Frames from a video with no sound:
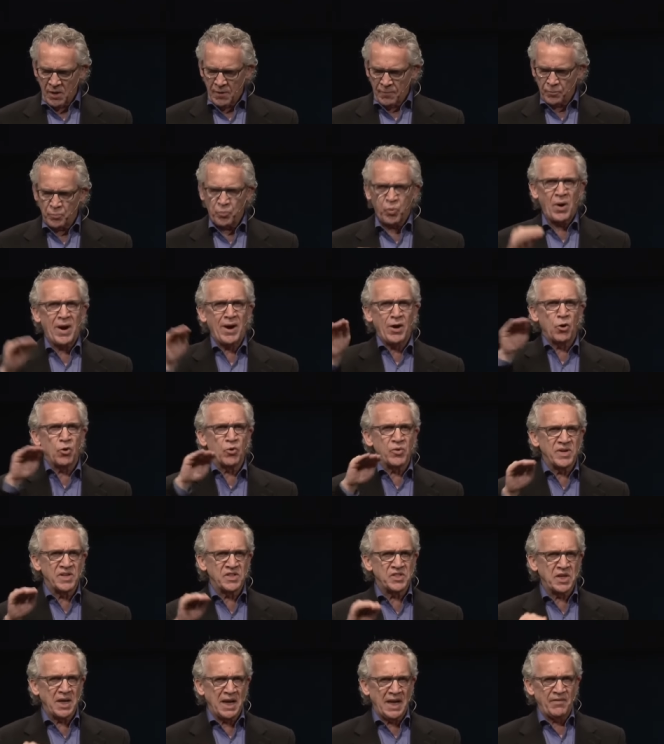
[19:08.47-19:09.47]

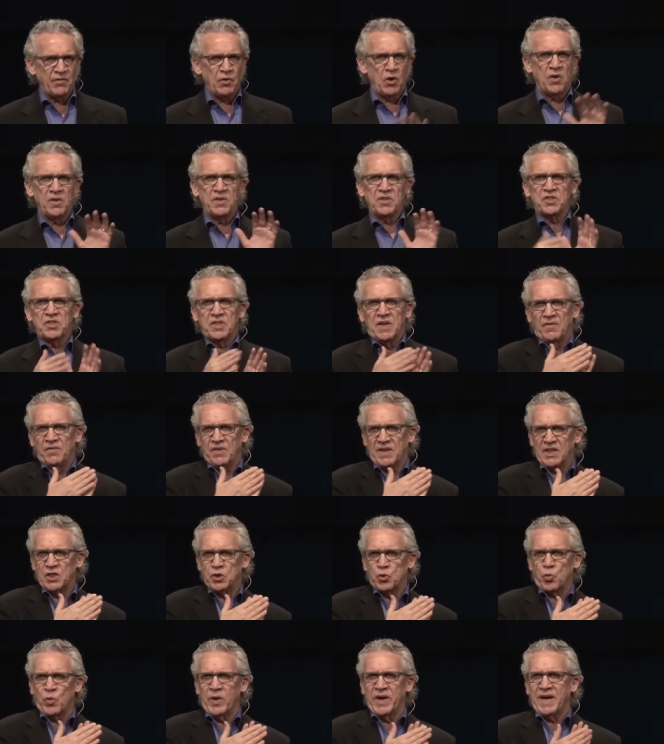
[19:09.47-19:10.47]
priorities in life, all this stuff gets
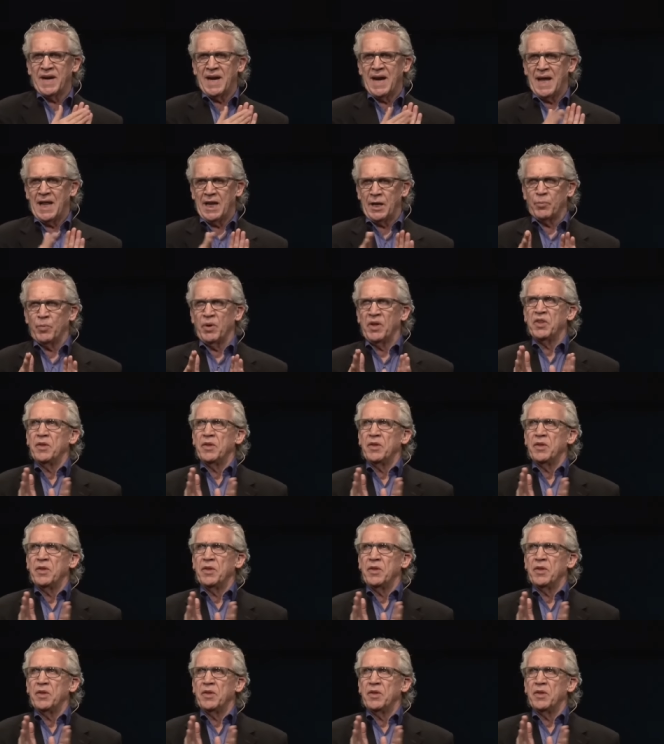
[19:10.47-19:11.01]
recalibrated.